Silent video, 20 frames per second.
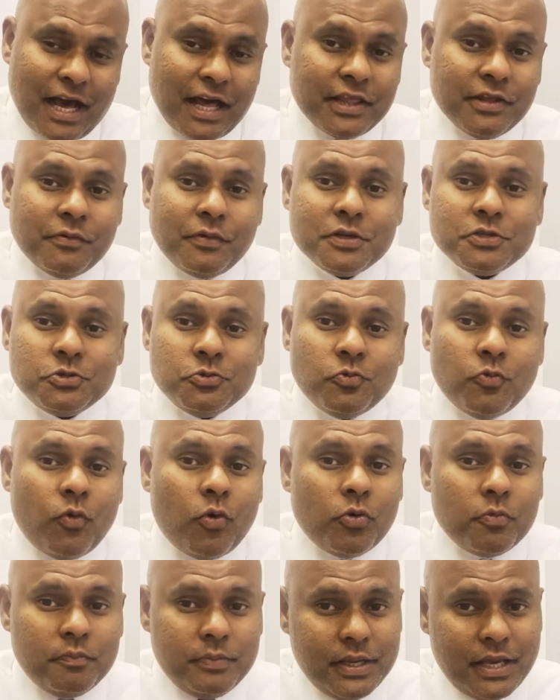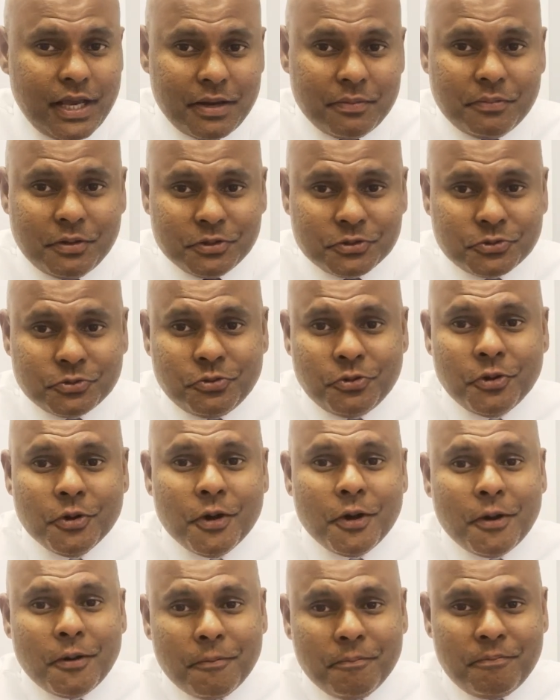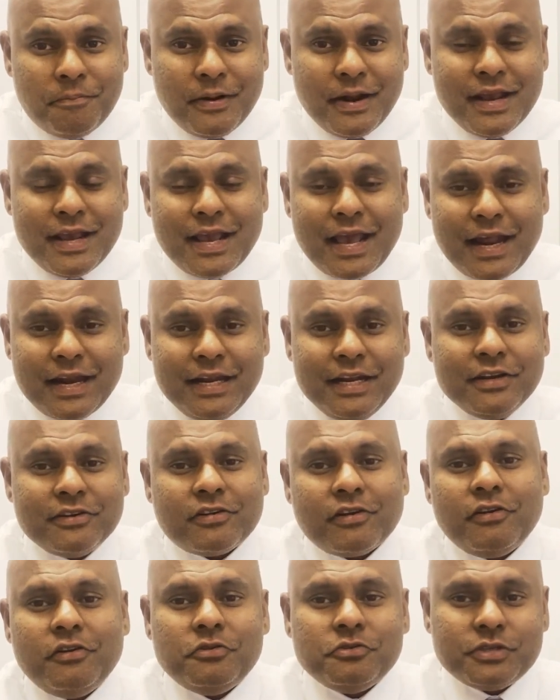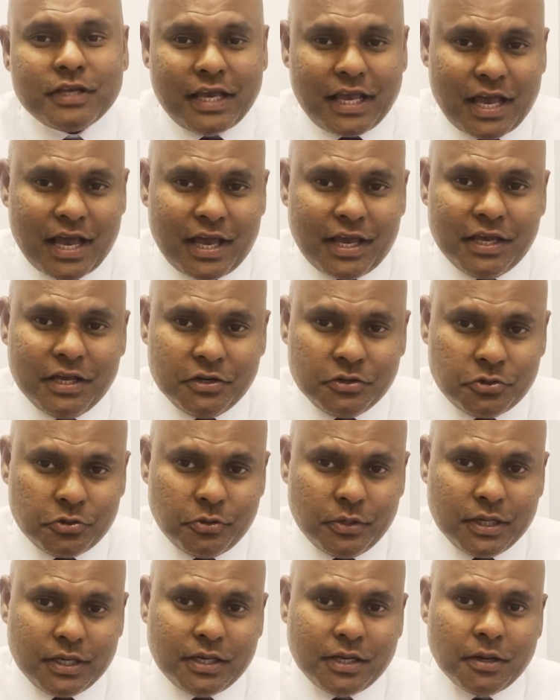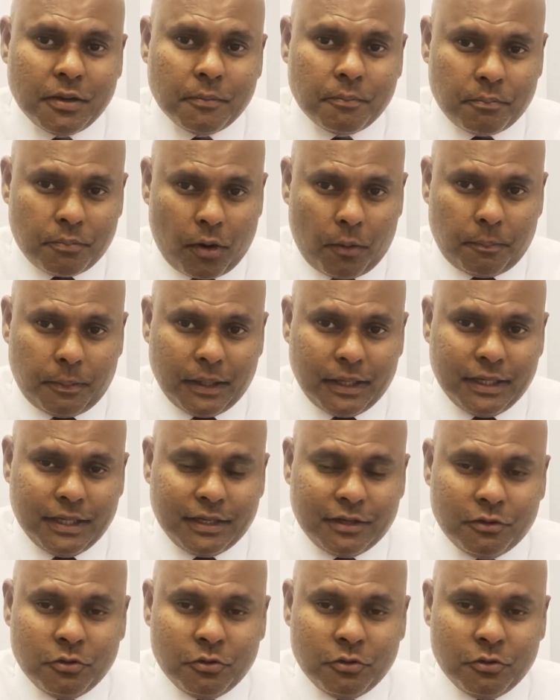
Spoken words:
Otherwise, you won't be able to bring and introduce AI into it properly.